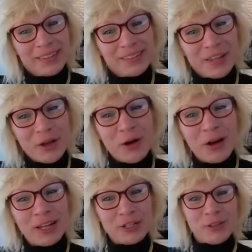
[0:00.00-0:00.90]
So
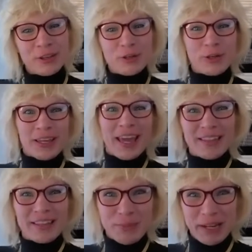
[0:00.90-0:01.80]
I knew that you could get
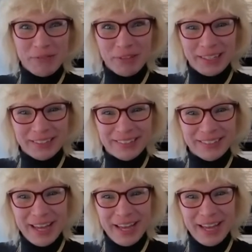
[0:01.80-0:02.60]
these benefits,